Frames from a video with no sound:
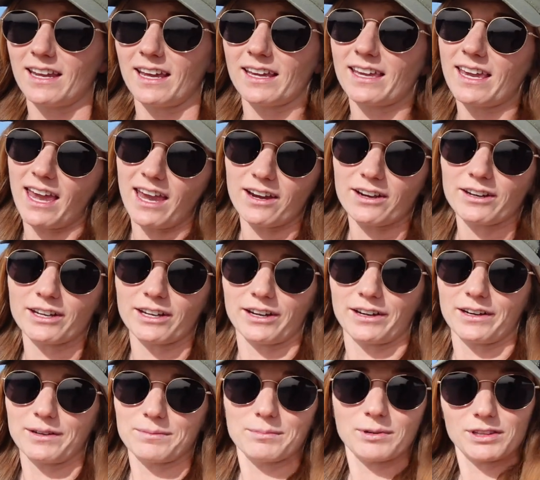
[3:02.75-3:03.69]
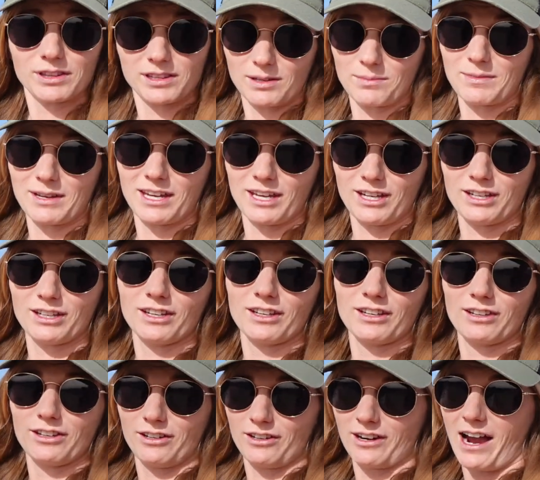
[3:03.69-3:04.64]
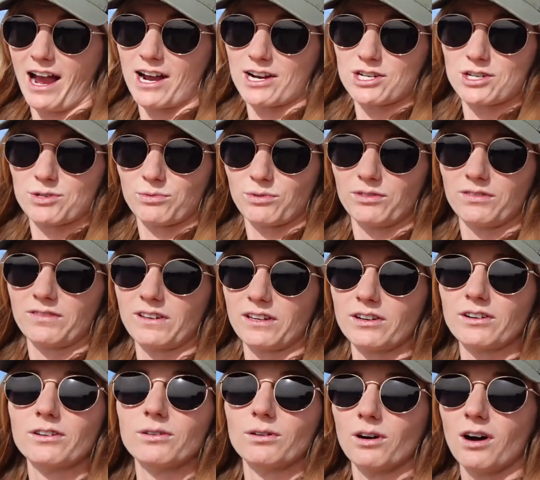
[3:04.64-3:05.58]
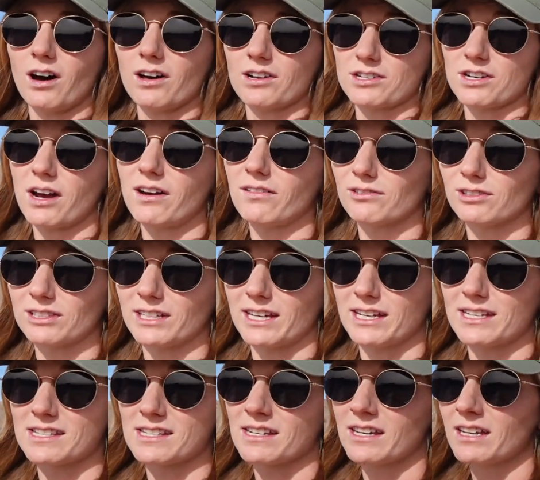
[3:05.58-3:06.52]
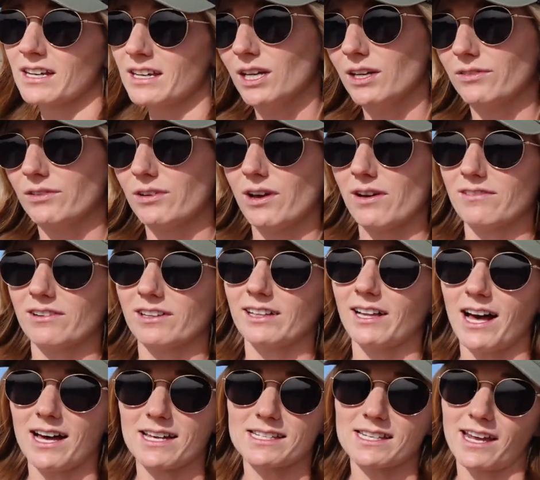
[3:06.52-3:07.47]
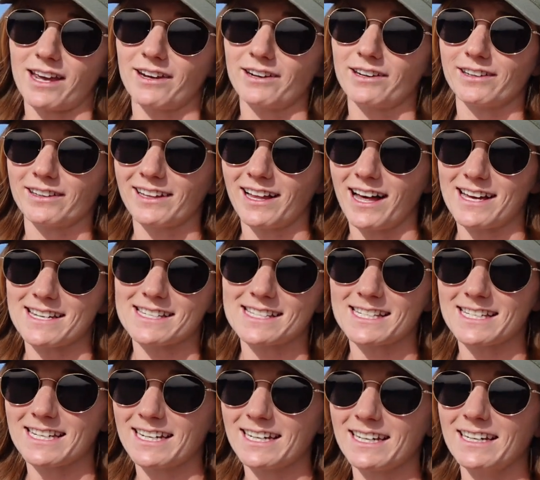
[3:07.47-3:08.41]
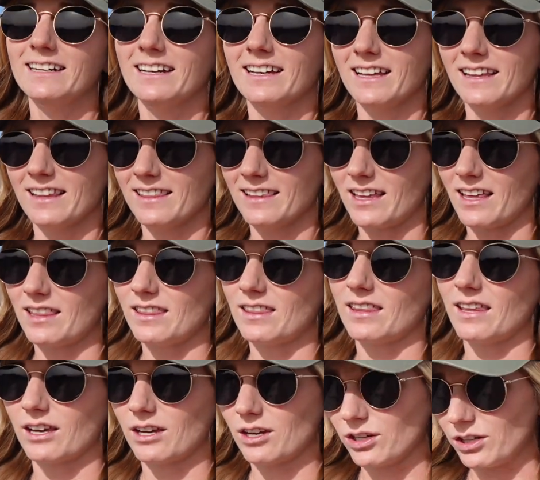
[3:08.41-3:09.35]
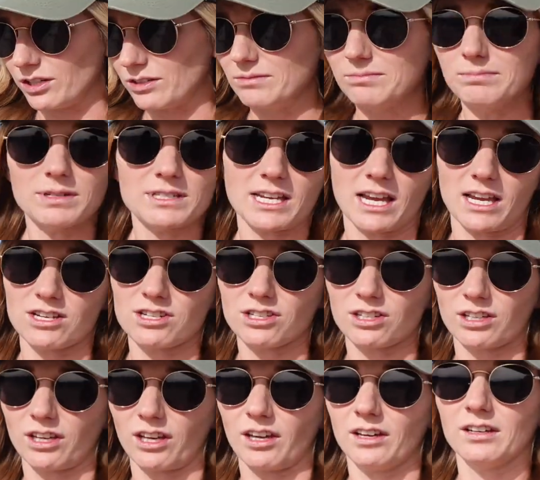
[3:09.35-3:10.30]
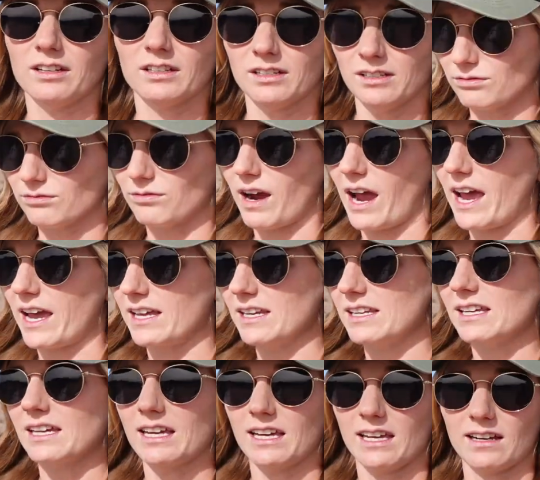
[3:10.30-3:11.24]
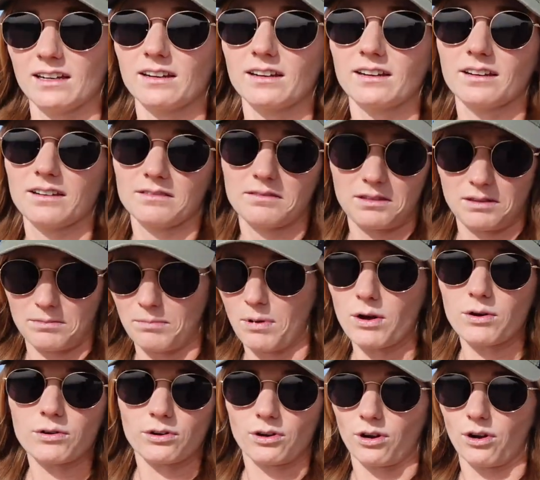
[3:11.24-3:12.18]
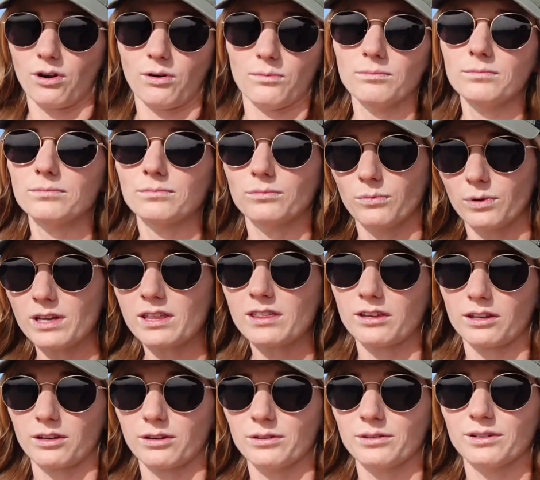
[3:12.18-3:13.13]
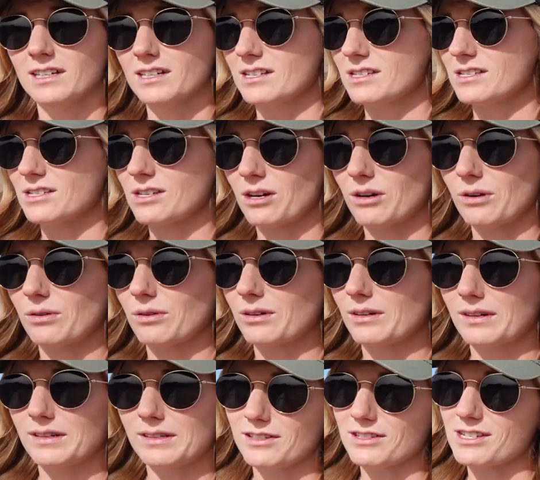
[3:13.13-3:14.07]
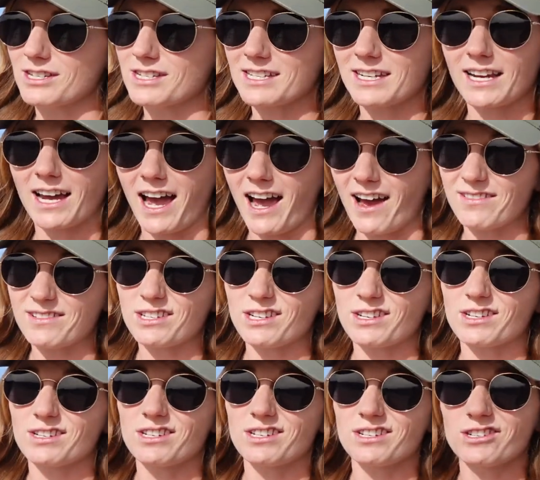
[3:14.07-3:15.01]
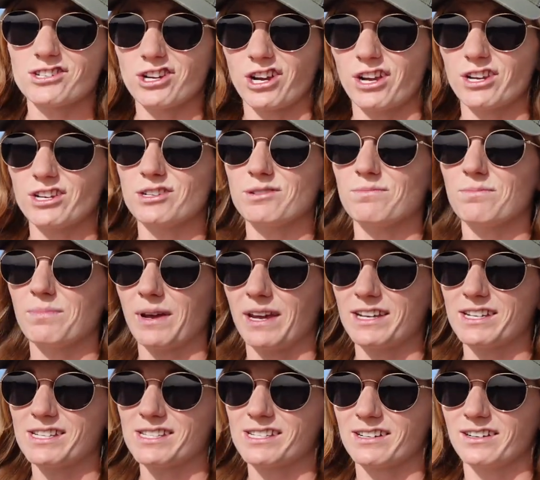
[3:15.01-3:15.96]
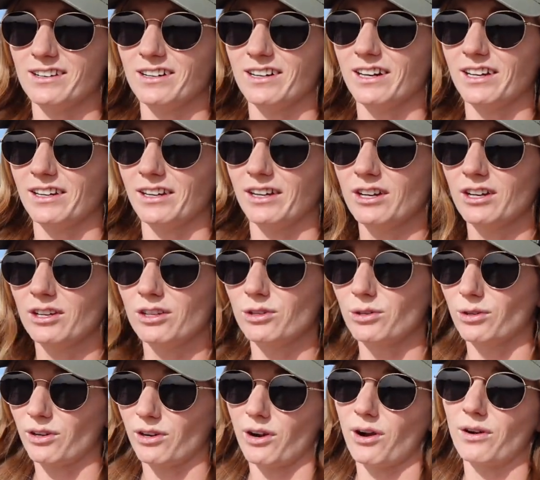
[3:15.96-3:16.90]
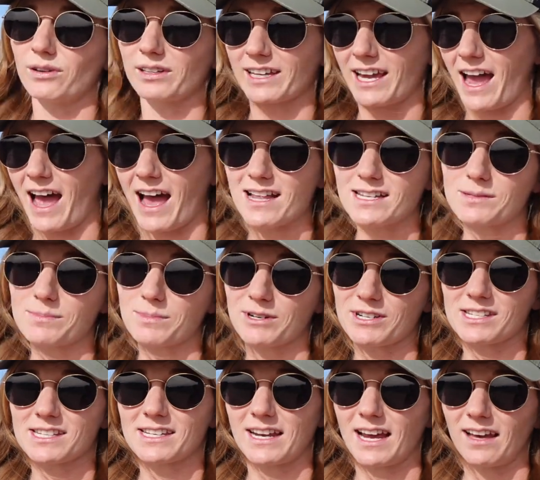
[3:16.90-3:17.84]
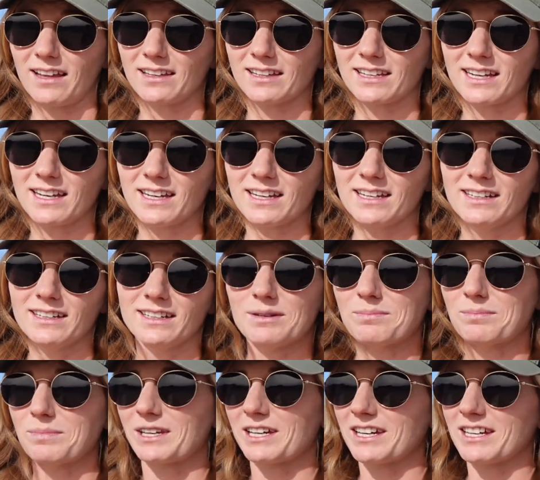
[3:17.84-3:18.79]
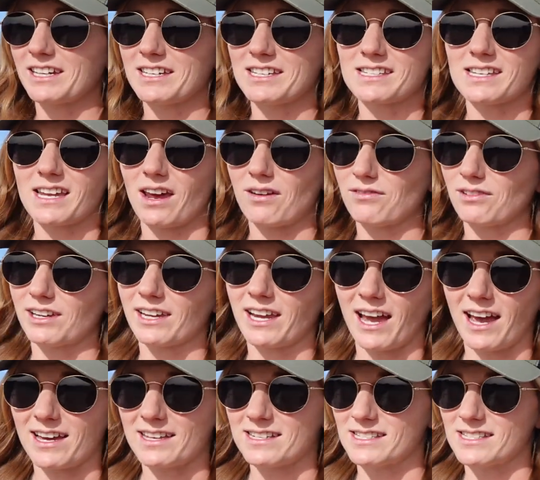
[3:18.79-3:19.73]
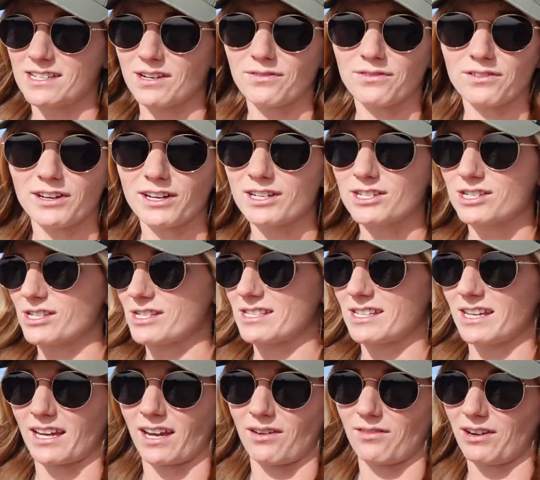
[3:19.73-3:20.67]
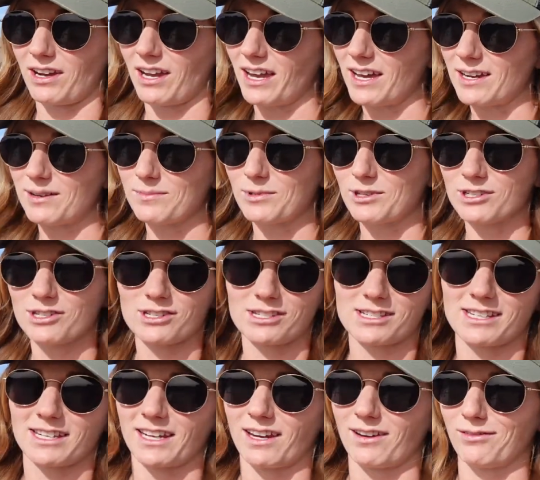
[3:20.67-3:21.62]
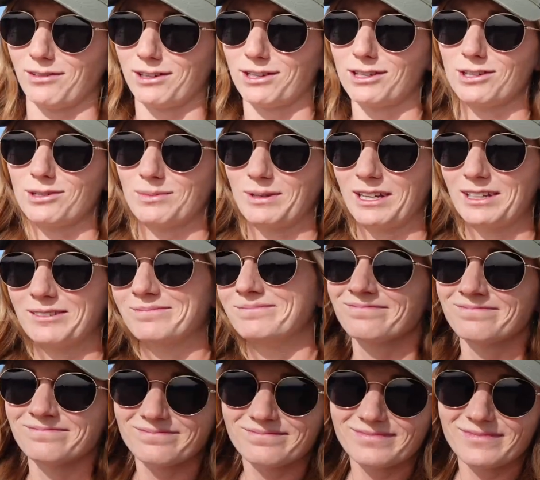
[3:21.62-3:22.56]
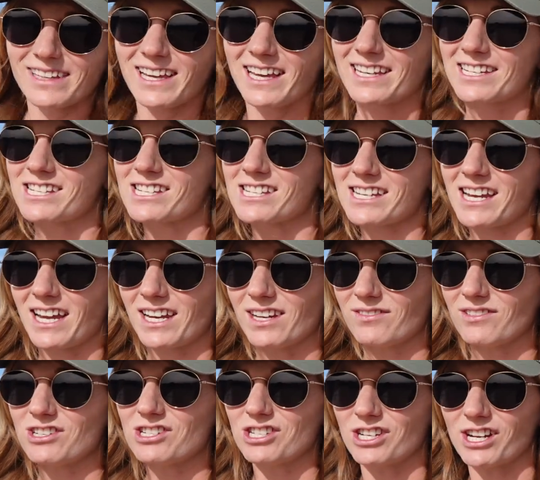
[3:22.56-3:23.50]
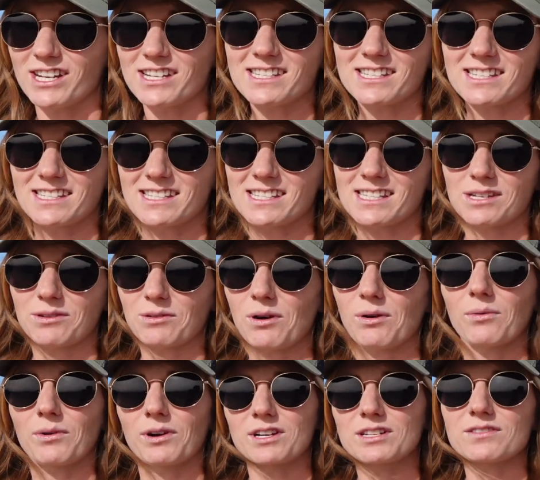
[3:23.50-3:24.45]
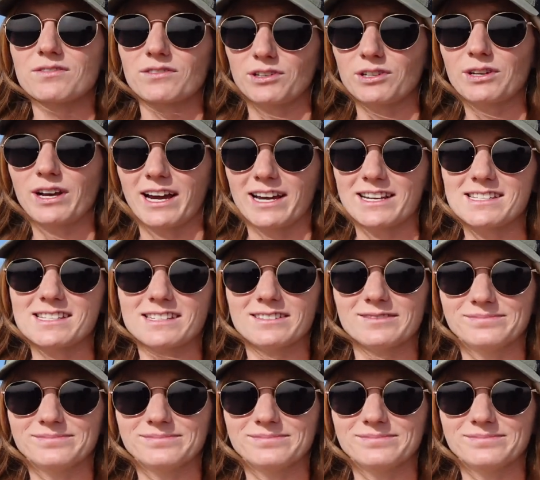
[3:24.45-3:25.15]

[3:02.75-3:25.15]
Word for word: a carrier and put them in your actual vehicle on travel days. If you have a class A or class C, then they could potentially ride in the motorhome with you. So you're just gonna have to judge based on your own cat's personality because every cat is different, just like every animal, just like every human, and just kind of adjust and see what works for you guys.